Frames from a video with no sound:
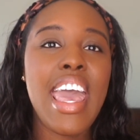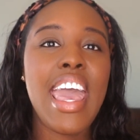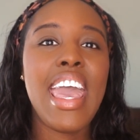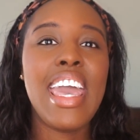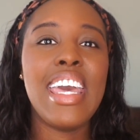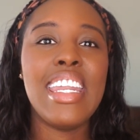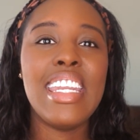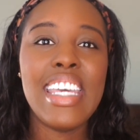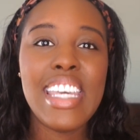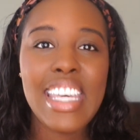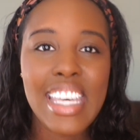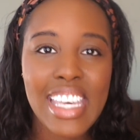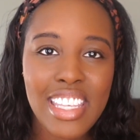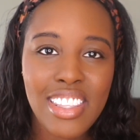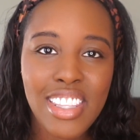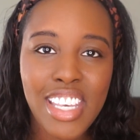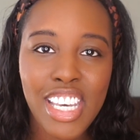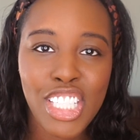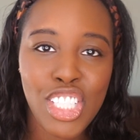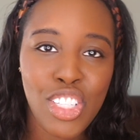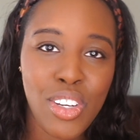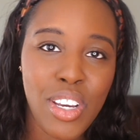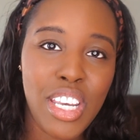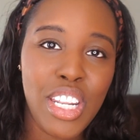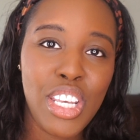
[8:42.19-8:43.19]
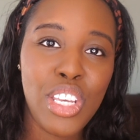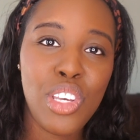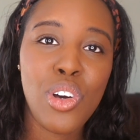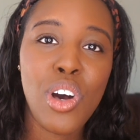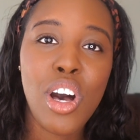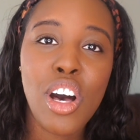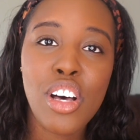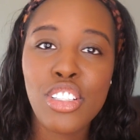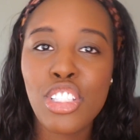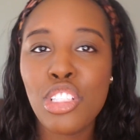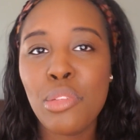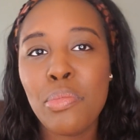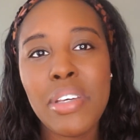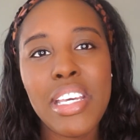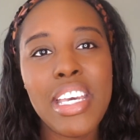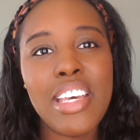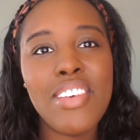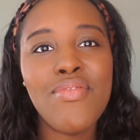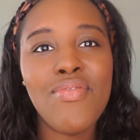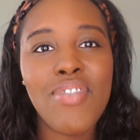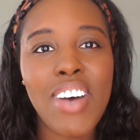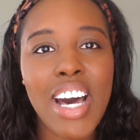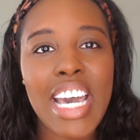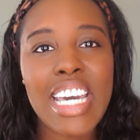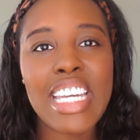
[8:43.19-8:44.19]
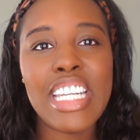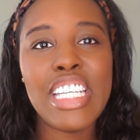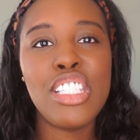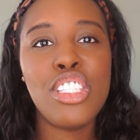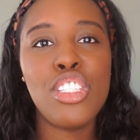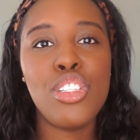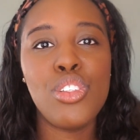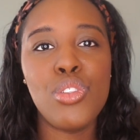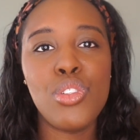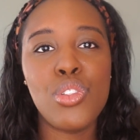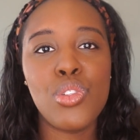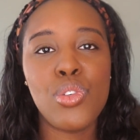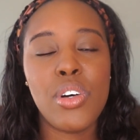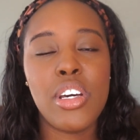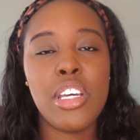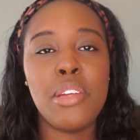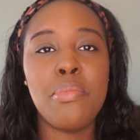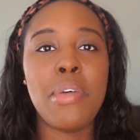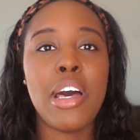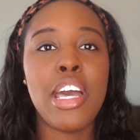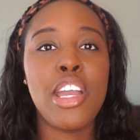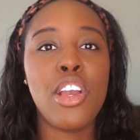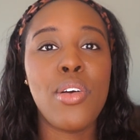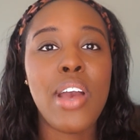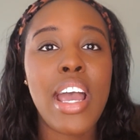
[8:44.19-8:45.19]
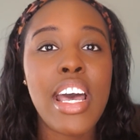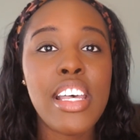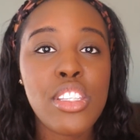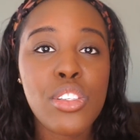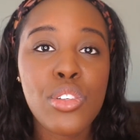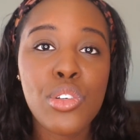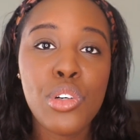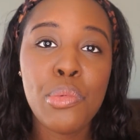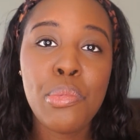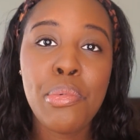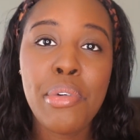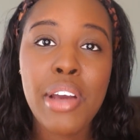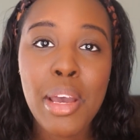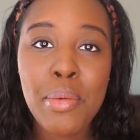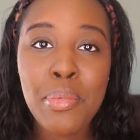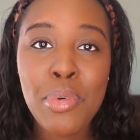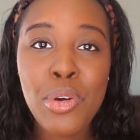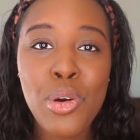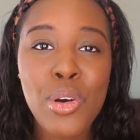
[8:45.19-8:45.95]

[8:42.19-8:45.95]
And in that training, you'll also be invited to join my grad school prep